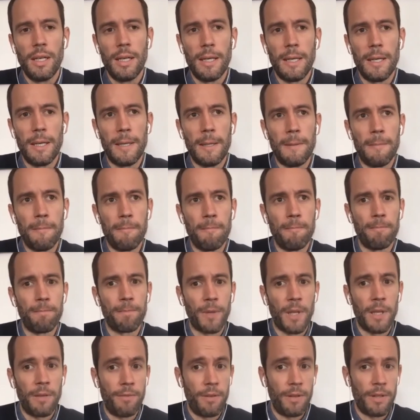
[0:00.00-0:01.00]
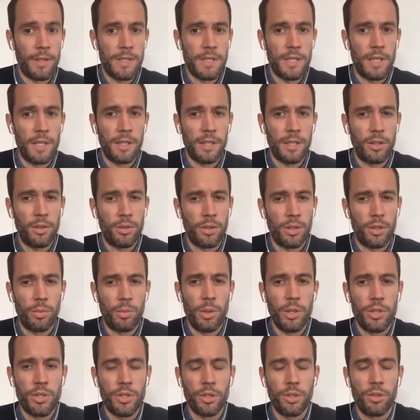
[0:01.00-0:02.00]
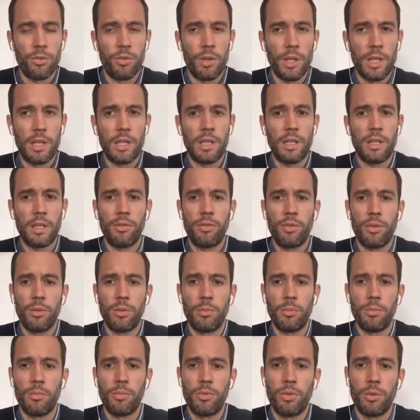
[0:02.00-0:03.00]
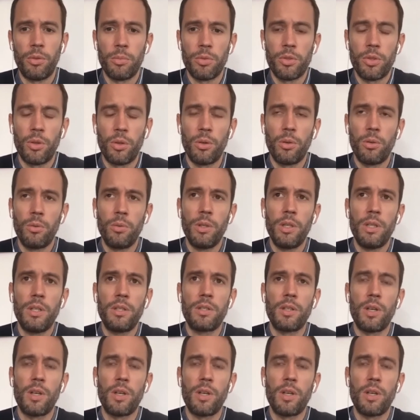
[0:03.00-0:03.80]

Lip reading: If I understand the question correctly from Jean-Louis.